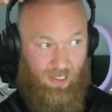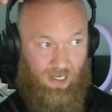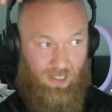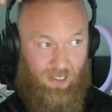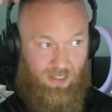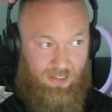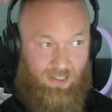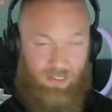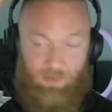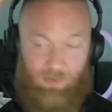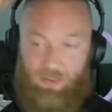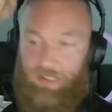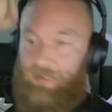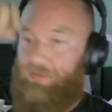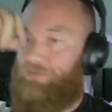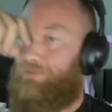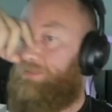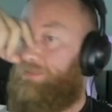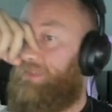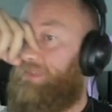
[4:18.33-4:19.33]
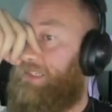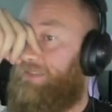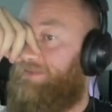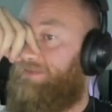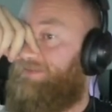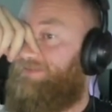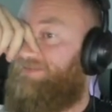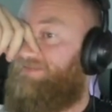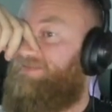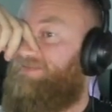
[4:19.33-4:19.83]
teacher, aren't you? Like, all
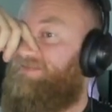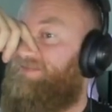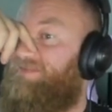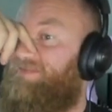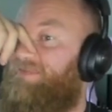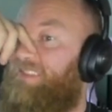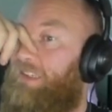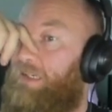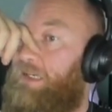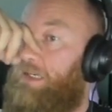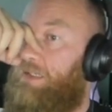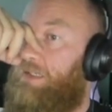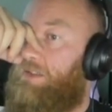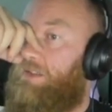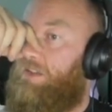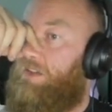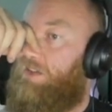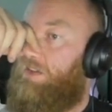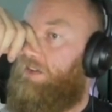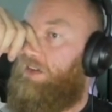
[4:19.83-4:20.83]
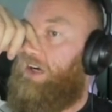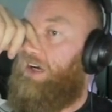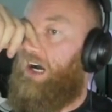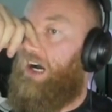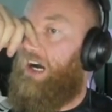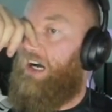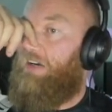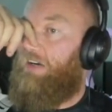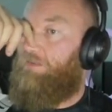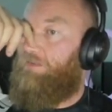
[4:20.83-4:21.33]
right, can we, can we stop this, please?
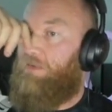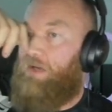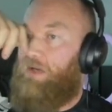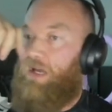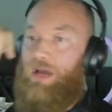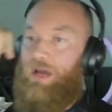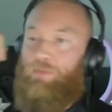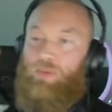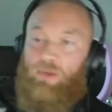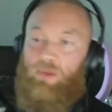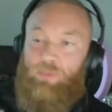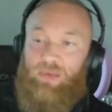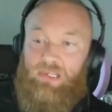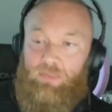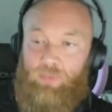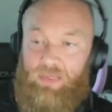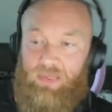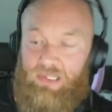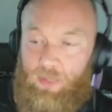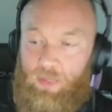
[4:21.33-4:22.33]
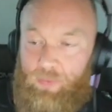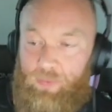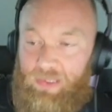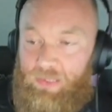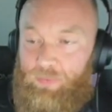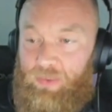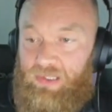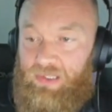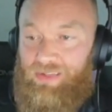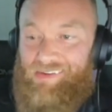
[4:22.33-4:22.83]
Let's, let's, let's talk about let's, anything. Let's,
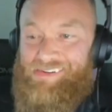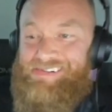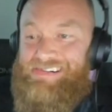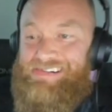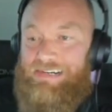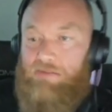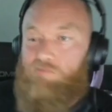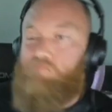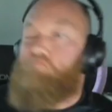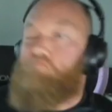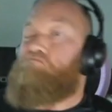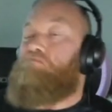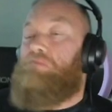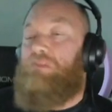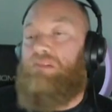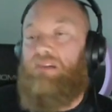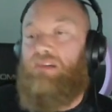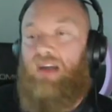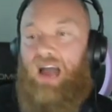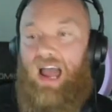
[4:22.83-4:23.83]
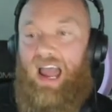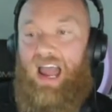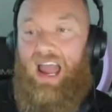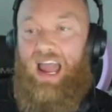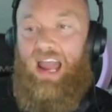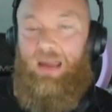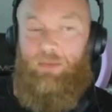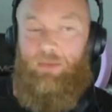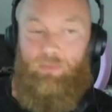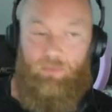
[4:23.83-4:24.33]
let's, let's, let's be,
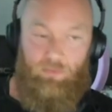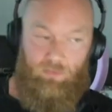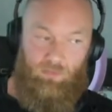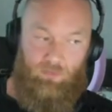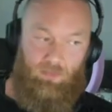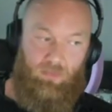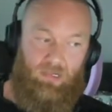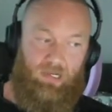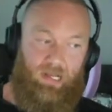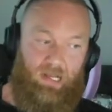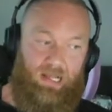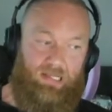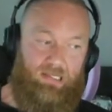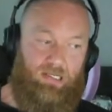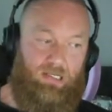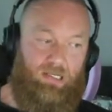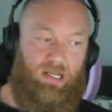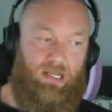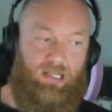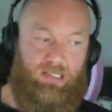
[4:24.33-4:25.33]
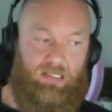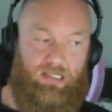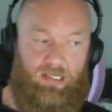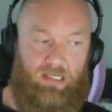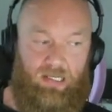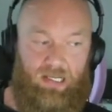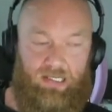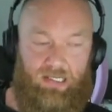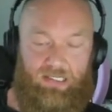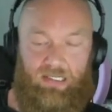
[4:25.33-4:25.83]
I have a serious question. I have a
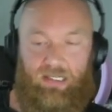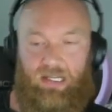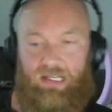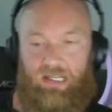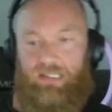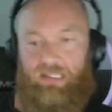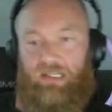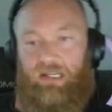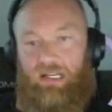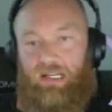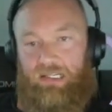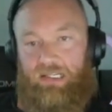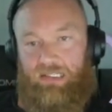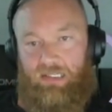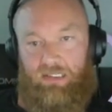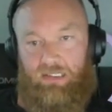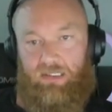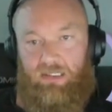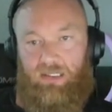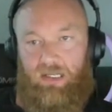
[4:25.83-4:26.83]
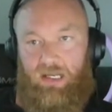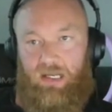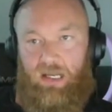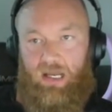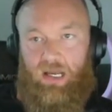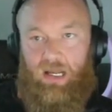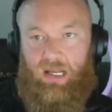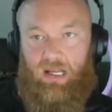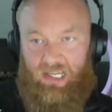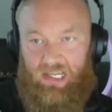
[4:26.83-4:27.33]
serious question like
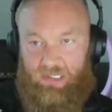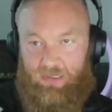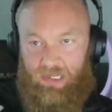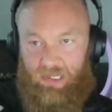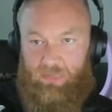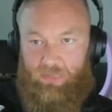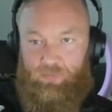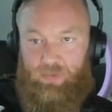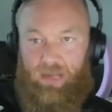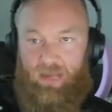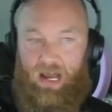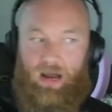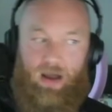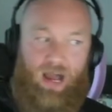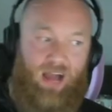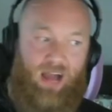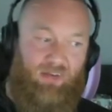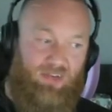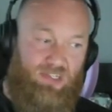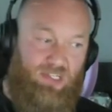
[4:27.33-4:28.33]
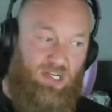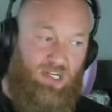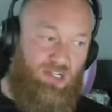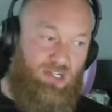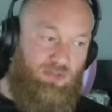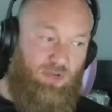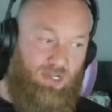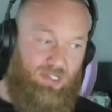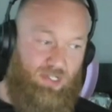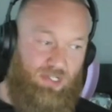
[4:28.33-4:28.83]
if I watch
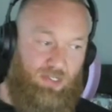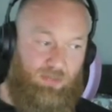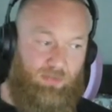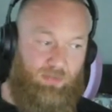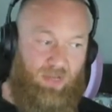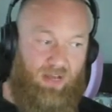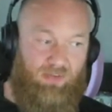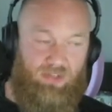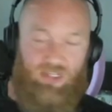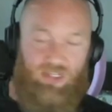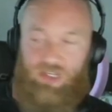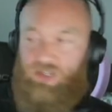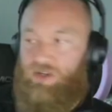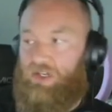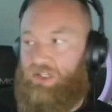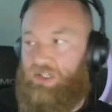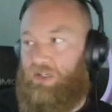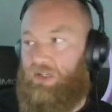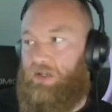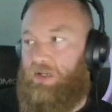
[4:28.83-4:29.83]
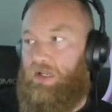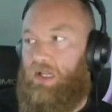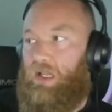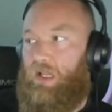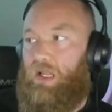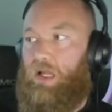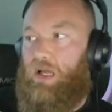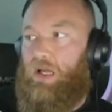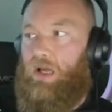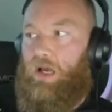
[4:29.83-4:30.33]
girls on a
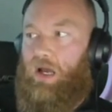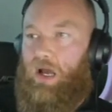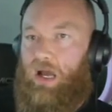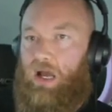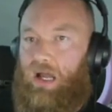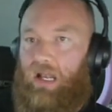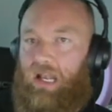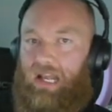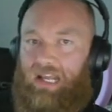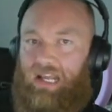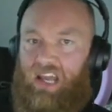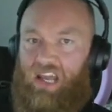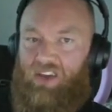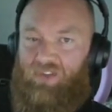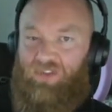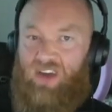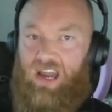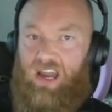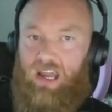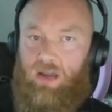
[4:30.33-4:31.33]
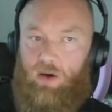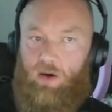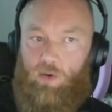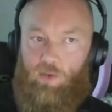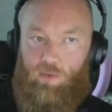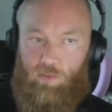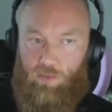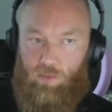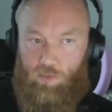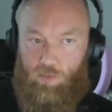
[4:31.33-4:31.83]
bikini, do I get banned on
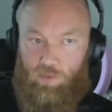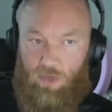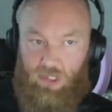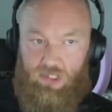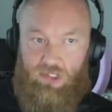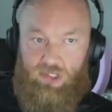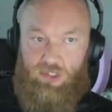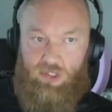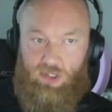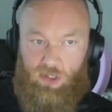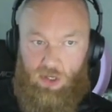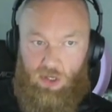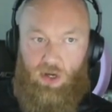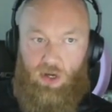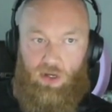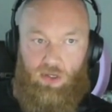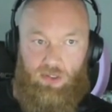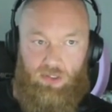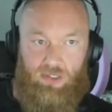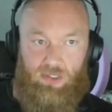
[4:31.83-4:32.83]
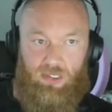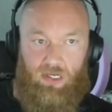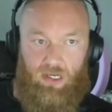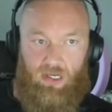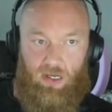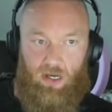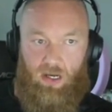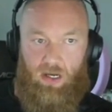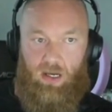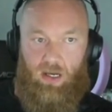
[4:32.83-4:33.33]
Twitch? So no,
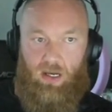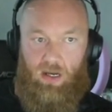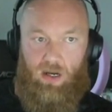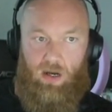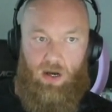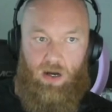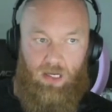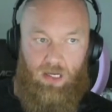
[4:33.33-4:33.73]
like, it, is it